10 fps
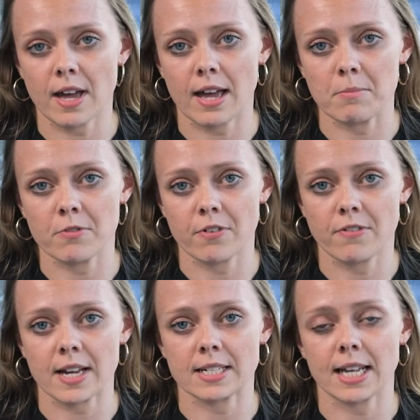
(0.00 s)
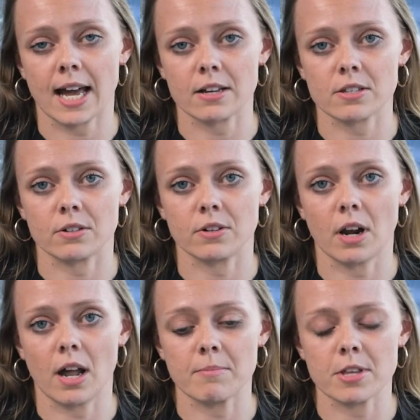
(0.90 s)
aim of effecting action on
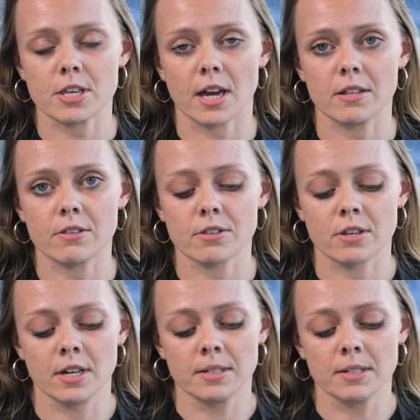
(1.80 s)
climate change.